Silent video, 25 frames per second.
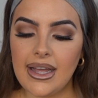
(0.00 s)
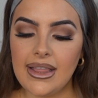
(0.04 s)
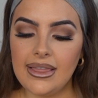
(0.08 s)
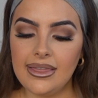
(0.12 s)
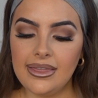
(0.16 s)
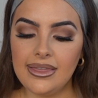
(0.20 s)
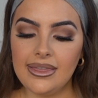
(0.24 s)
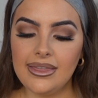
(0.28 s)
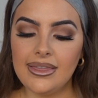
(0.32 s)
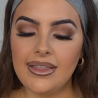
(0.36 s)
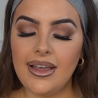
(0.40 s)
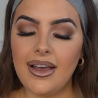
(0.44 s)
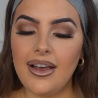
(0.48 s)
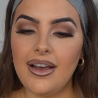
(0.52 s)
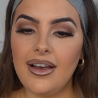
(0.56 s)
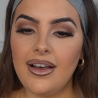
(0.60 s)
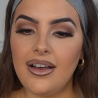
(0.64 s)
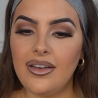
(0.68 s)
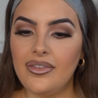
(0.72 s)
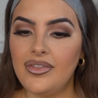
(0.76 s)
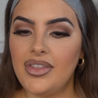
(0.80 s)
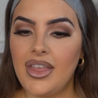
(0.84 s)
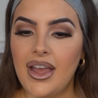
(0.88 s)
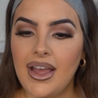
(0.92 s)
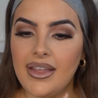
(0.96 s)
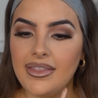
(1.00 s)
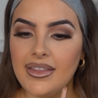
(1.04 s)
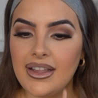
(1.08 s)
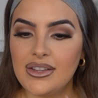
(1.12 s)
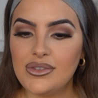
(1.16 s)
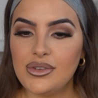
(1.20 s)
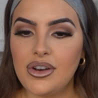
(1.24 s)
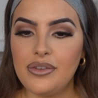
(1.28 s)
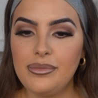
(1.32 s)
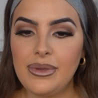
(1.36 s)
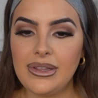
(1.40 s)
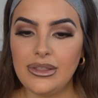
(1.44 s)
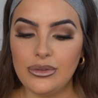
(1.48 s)
I love that. And
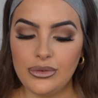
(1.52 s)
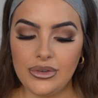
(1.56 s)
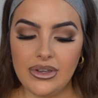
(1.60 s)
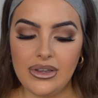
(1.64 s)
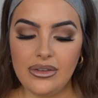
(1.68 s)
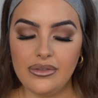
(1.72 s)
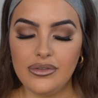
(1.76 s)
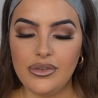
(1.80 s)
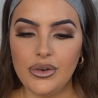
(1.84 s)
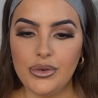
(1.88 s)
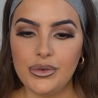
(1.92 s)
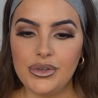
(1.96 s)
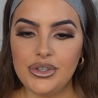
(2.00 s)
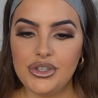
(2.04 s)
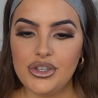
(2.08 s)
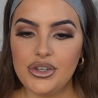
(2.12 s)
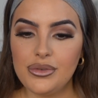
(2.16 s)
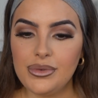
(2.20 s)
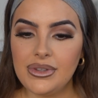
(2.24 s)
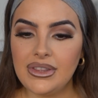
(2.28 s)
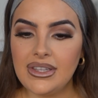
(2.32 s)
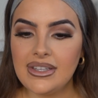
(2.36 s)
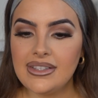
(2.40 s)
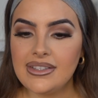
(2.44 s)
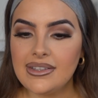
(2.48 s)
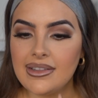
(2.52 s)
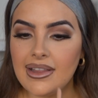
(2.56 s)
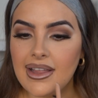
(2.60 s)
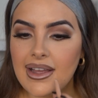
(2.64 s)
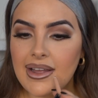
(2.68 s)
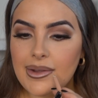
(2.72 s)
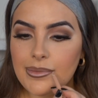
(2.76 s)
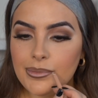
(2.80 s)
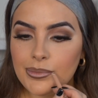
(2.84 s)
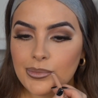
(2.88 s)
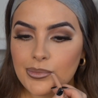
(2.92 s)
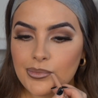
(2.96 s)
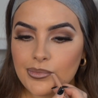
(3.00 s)
that's what I've been looking forward to with this
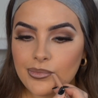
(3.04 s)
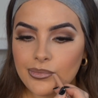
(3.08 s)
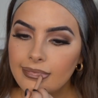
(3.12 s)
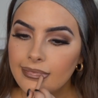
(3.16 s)
glam.